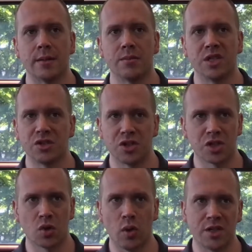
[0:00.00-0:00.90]
These are just
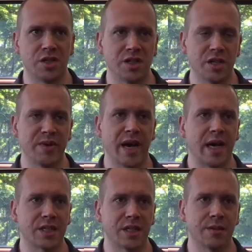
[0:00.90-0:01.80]
questions to be
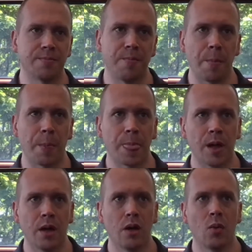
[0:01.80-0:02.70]
asking.
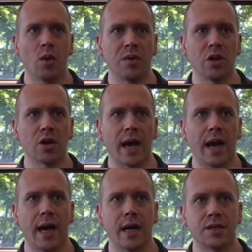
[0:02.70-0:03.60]
When we look
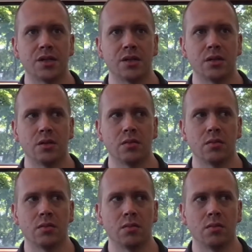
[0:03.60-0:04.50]
at
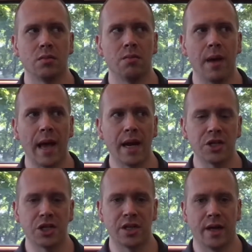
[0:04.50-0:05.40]

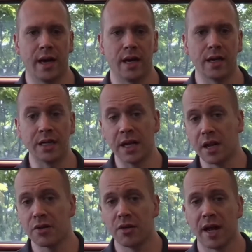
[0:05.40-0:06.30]
managing that and getting
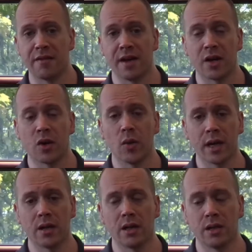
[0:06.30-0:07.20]
through that event
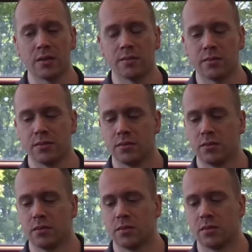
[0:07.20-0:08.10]
quickly,
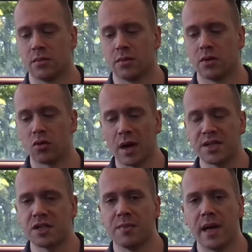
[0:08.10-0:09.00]

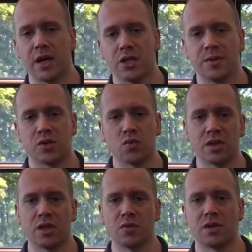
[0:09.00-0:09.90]
crisis management is
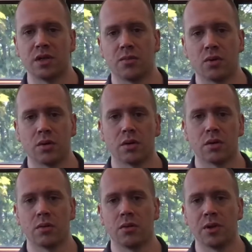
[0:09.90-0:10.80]
really, really important
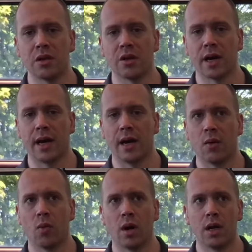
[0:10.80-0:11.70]
when we look at
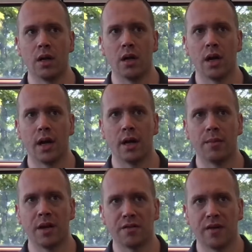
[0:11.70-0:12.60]
what a
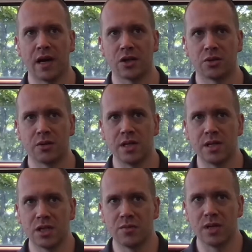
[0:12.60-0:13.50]
manufacturer needs
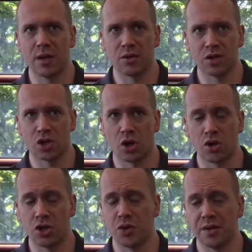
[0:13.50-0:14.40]
to be able to
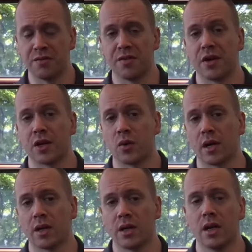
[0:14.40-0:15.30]
start doing very
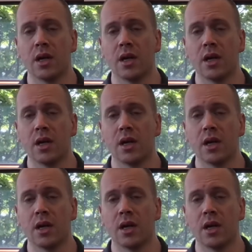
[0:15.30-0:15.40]
quickly.